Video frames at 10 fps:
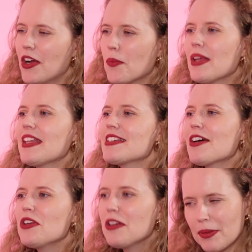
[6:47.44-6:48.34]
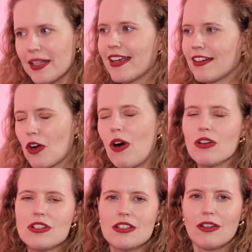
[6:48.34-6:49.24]
When they tell you to plan
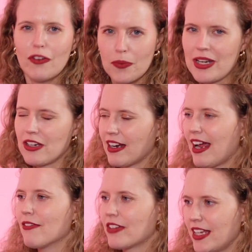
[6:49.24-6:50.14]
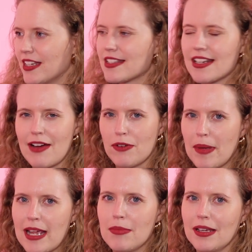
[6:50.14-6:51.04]
costs for when you're going to have kids and have a
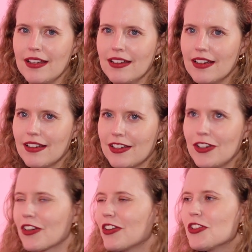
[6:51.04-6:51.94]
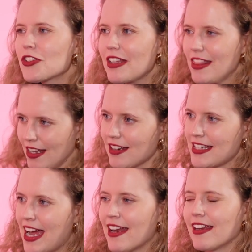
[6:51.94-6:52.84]
baby, you don't usually think
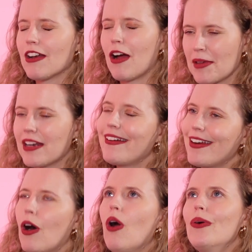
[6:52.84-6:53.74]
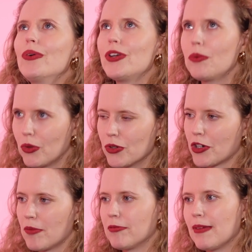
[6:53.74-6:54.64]
to add in, I'm going to need a whole new
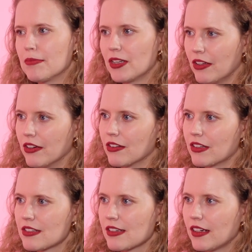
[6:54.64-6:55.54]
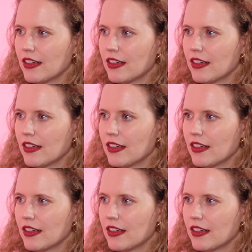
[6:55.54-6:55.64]
wardrobe of mum clothes.